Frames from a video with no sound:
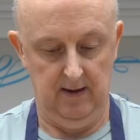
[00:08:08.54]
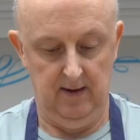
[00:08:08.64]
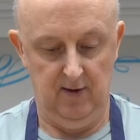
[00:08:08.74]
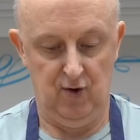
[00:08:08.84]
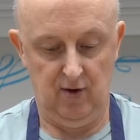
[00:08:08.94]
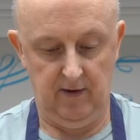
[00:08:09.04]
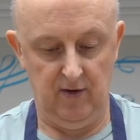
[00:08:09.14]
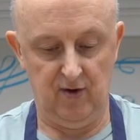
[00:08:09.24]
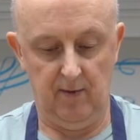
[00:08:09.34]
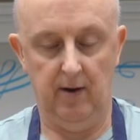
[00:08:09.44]
Should have
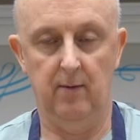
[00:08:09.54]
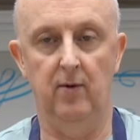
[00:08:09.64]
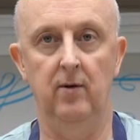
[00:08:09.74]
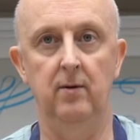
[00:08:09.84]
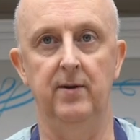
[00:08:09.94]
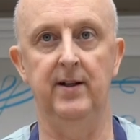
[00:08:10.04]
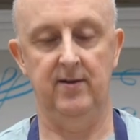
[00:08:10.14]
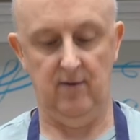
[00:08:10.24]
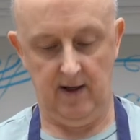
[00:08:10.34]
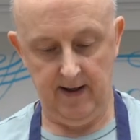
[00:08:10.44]
used a bigger bowl, but
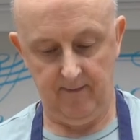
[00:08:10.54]
that's okay.